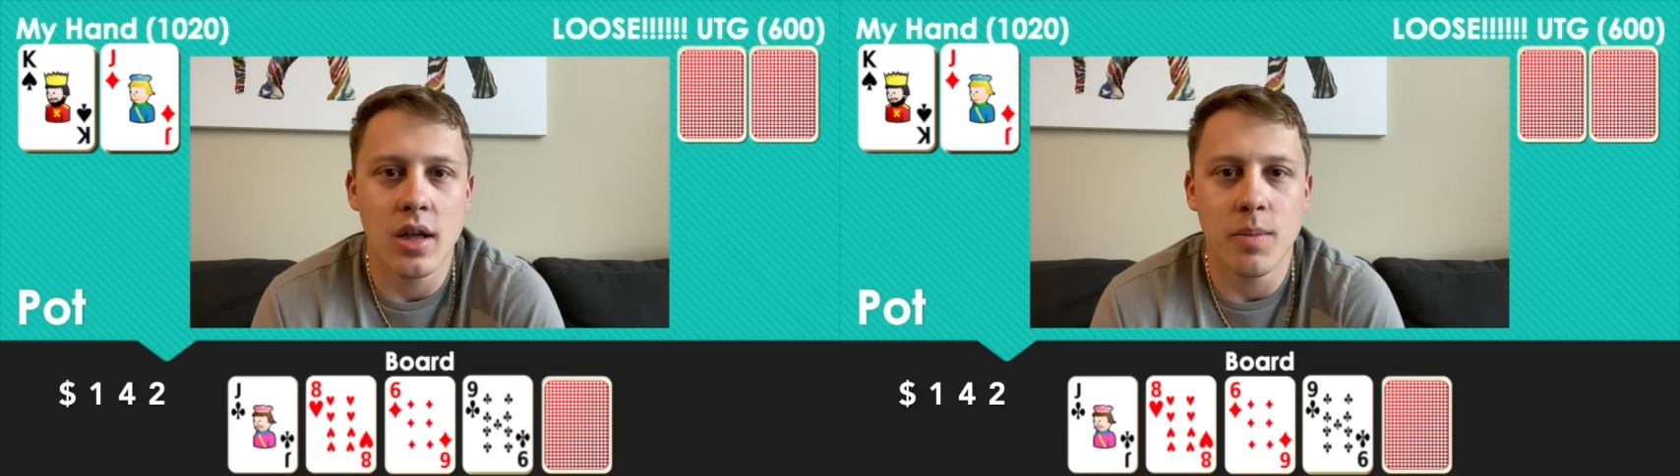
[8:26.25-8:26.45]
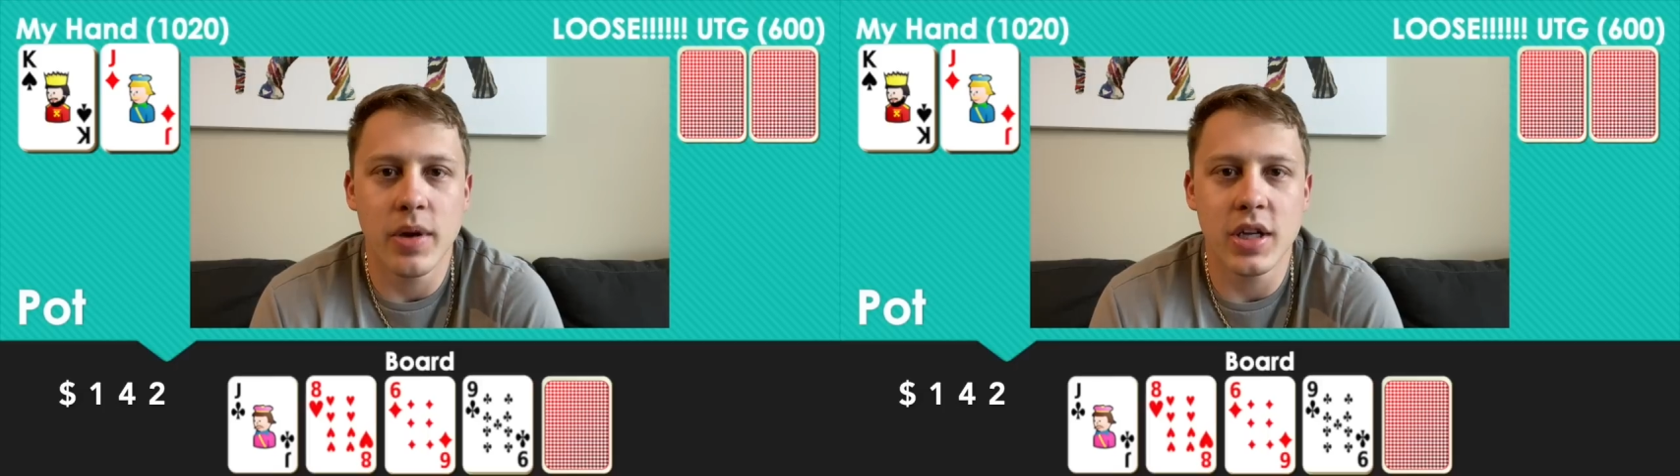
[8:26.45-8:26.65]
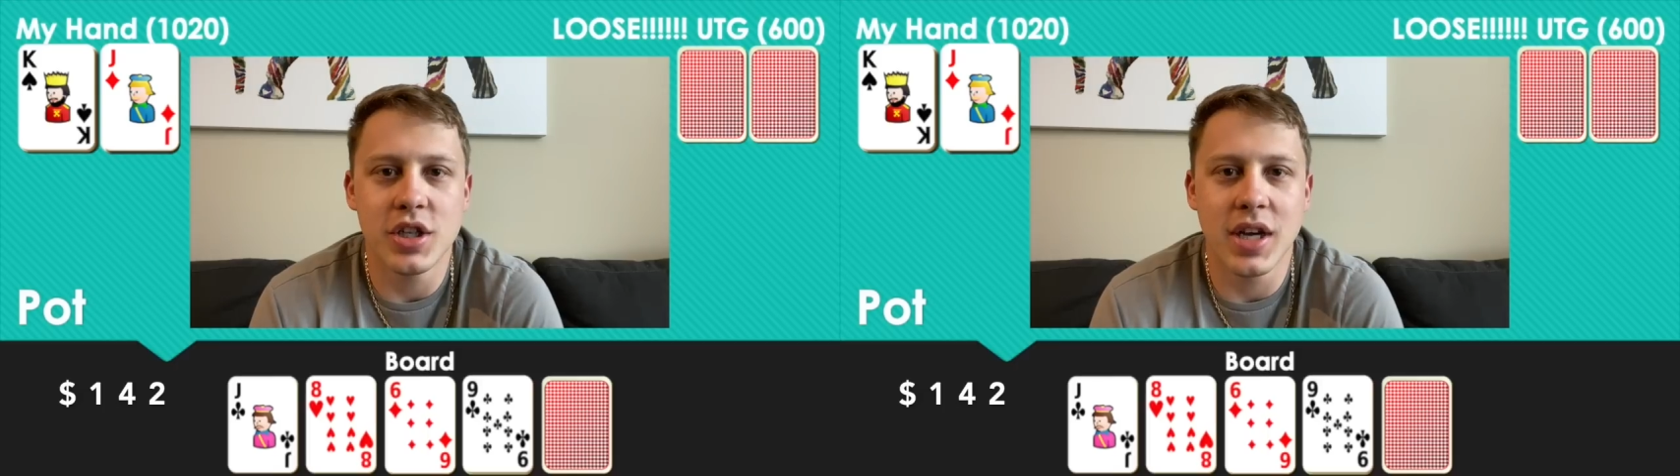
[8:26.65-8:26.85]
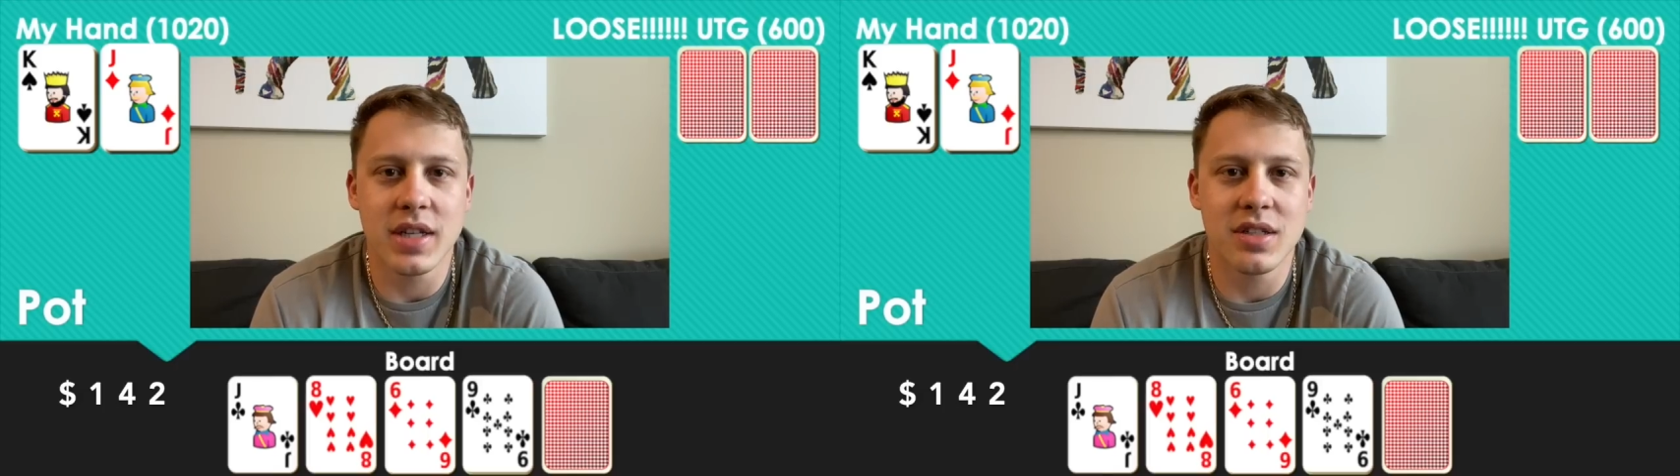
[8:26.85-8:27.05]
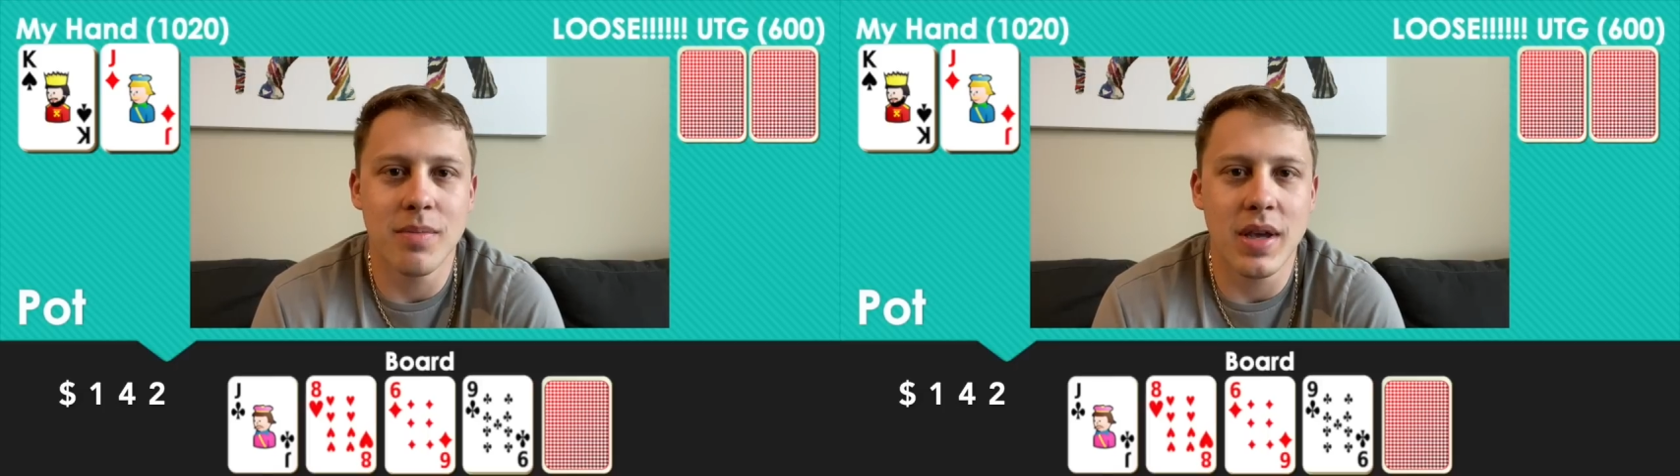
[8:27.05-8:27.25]
but he
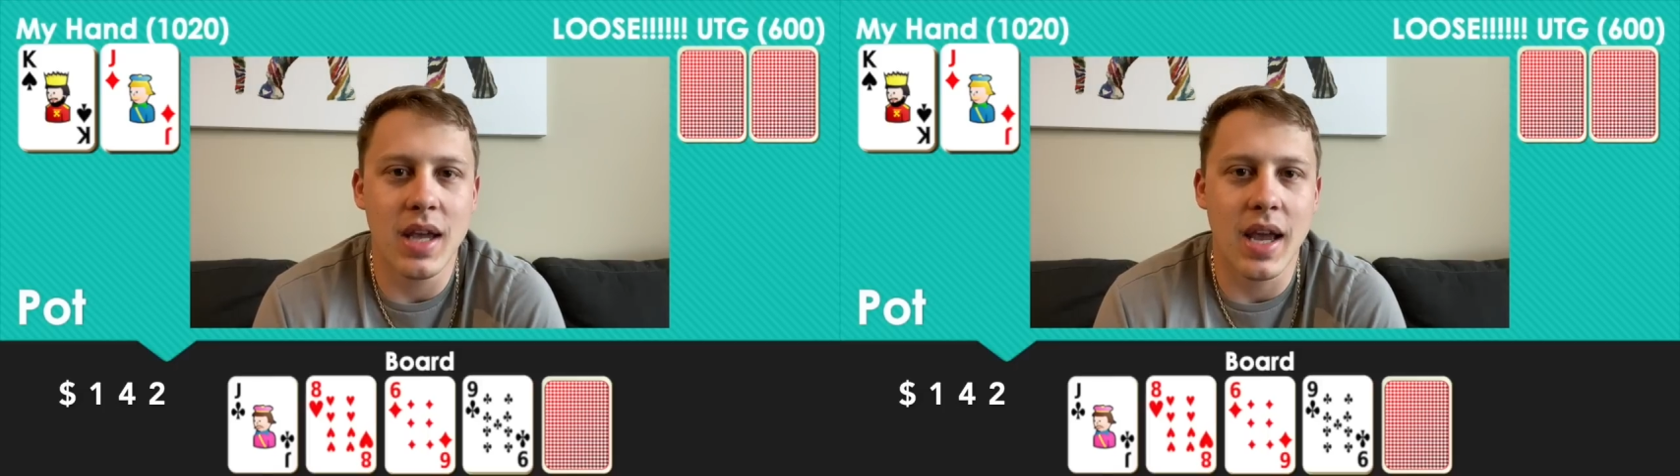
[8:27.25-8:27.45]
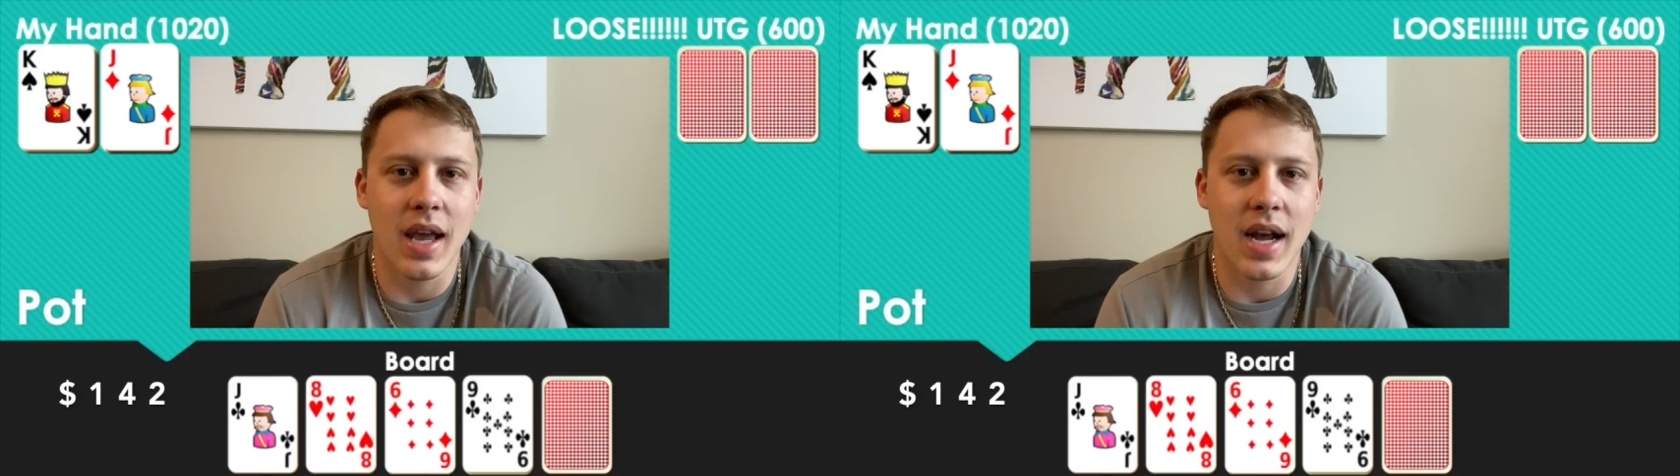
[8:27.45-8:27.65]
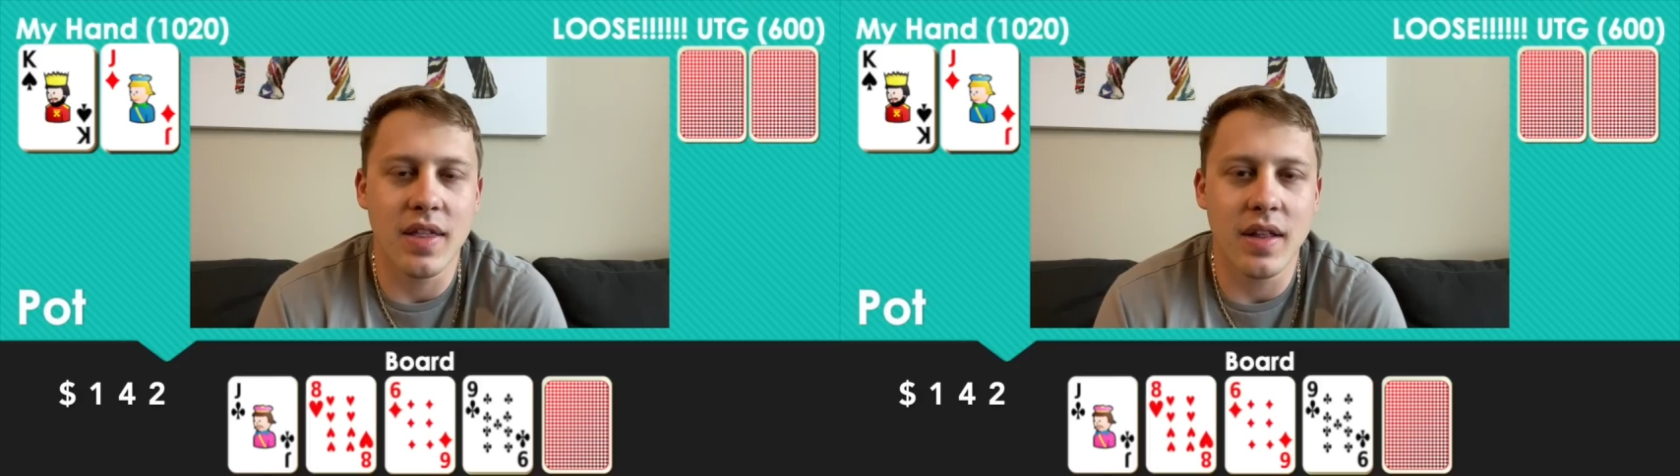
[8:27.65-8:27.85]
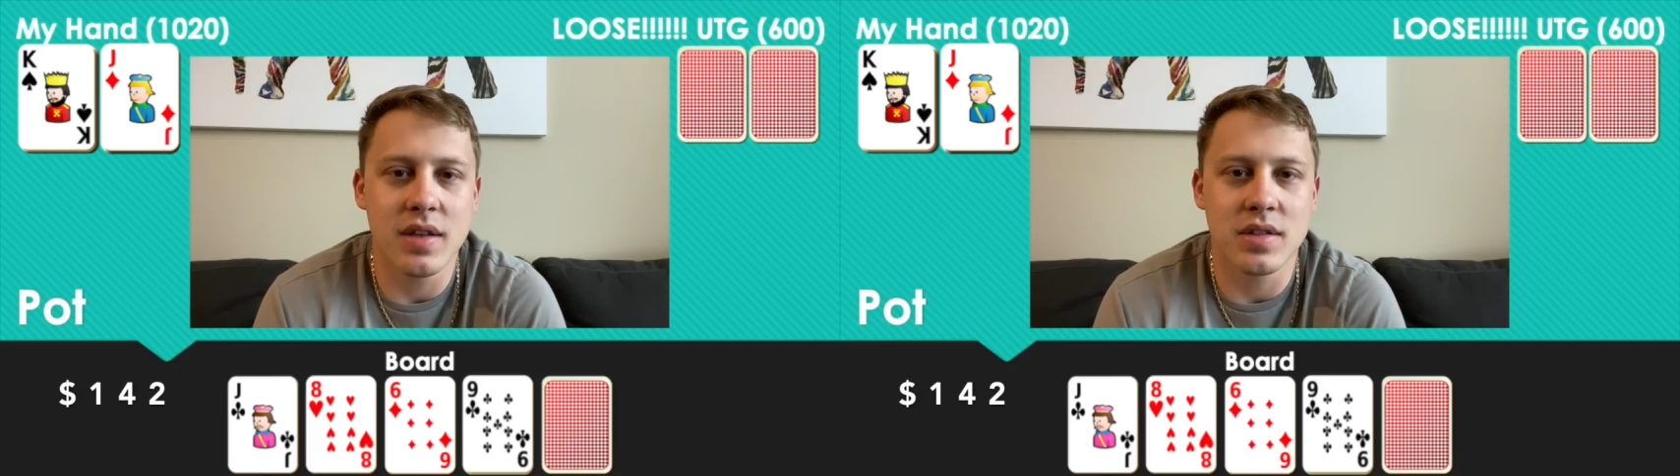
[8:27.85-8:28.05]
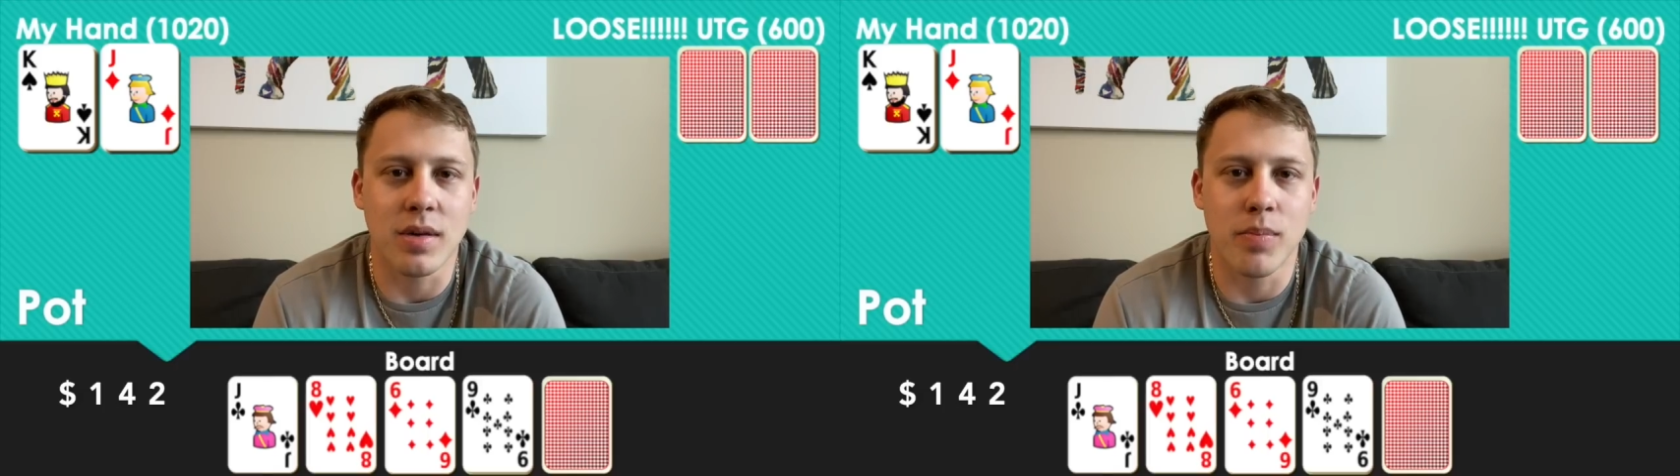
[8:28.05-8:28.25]
checks to me, and I think this is a